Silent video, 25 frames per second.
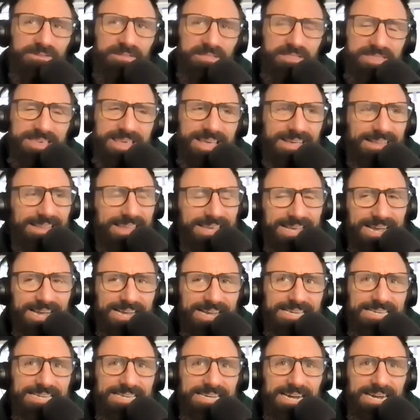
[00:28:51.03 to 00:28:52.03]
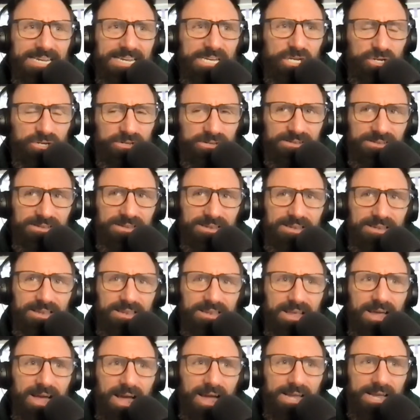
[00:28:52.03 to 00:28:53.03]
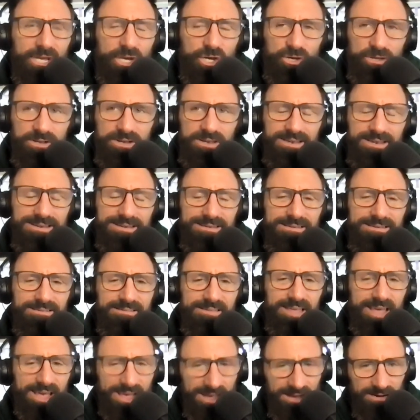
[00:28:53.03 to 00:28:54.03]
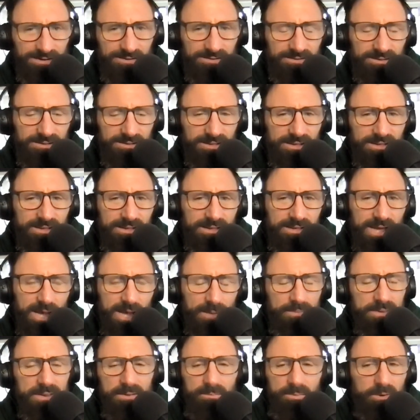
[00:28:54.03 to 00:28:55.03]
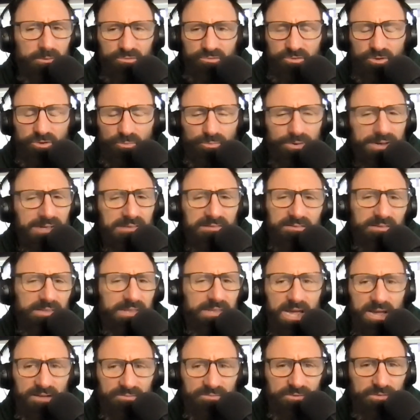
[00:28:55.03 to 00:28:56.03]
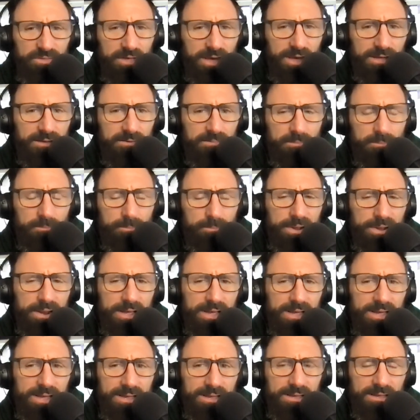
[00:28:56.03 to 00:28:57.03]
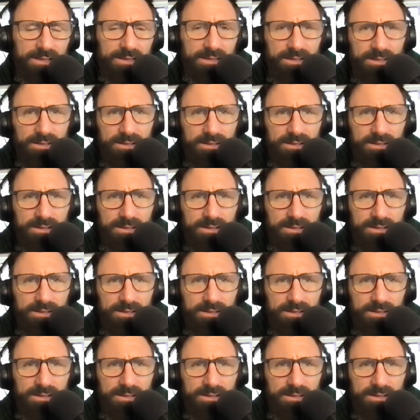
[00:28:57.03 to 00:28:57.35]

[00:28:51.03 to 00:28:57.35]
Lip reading: the thing. Like I couldn't tell. I mean, we were still wrestling after that, but I